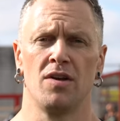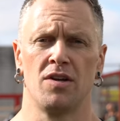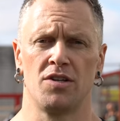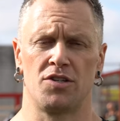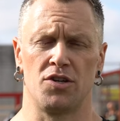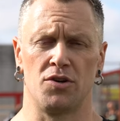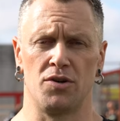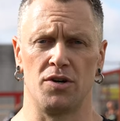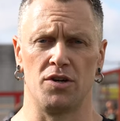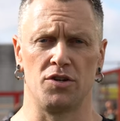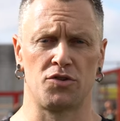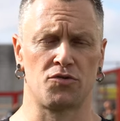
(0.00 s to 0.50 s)

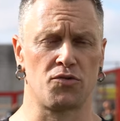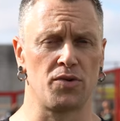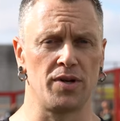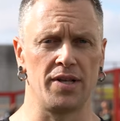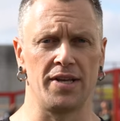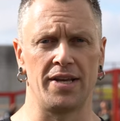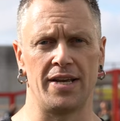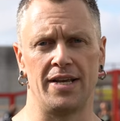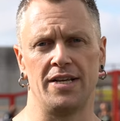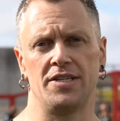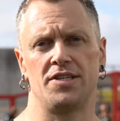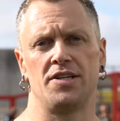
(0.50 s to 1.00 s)
So it was
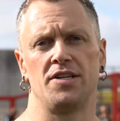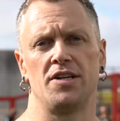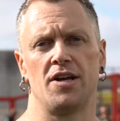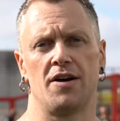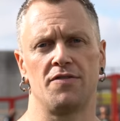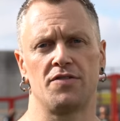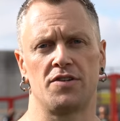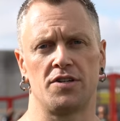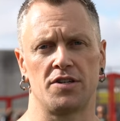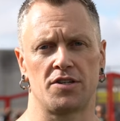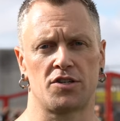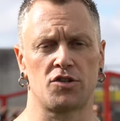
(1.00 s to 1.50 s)
really easy
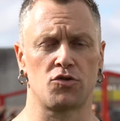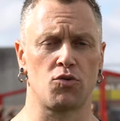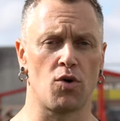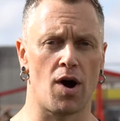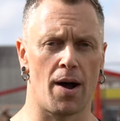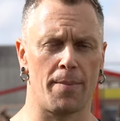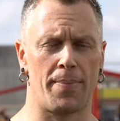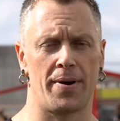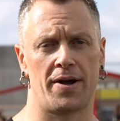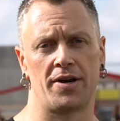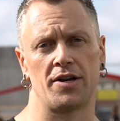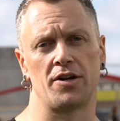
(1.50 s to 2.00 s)
enough to just
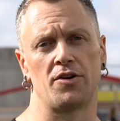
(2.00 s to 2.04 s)
swap out